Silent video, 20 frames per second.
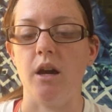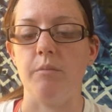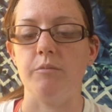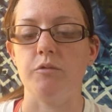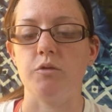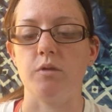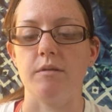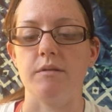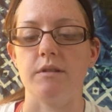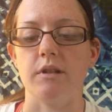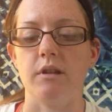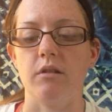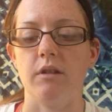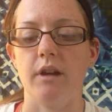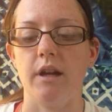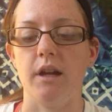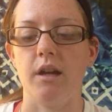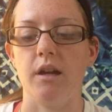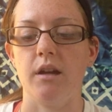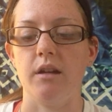So I was like,
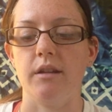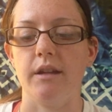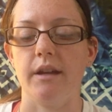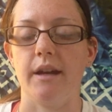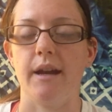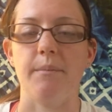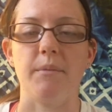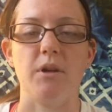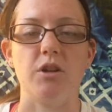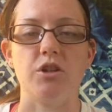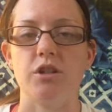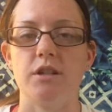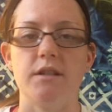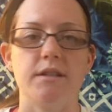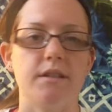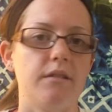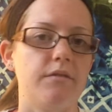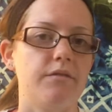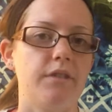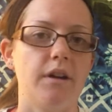okay, like how much? And he
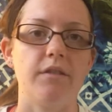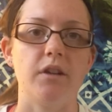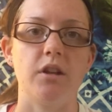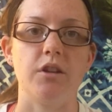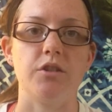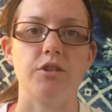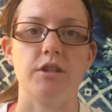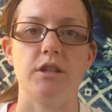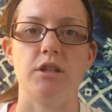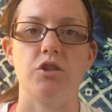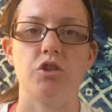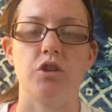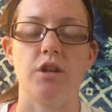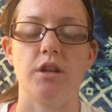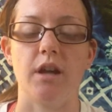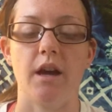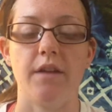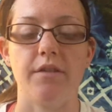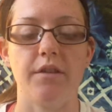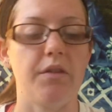said $5 each,
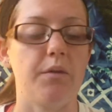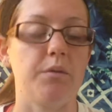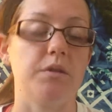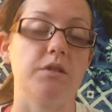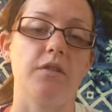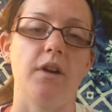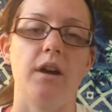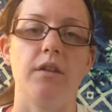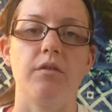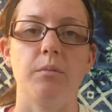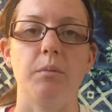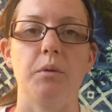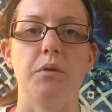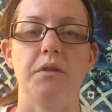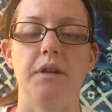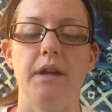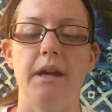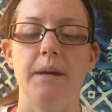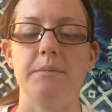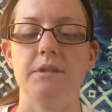and I thought that was fine for
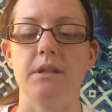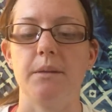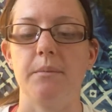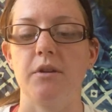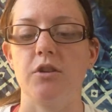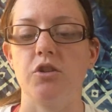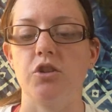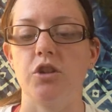both the games that I'm going to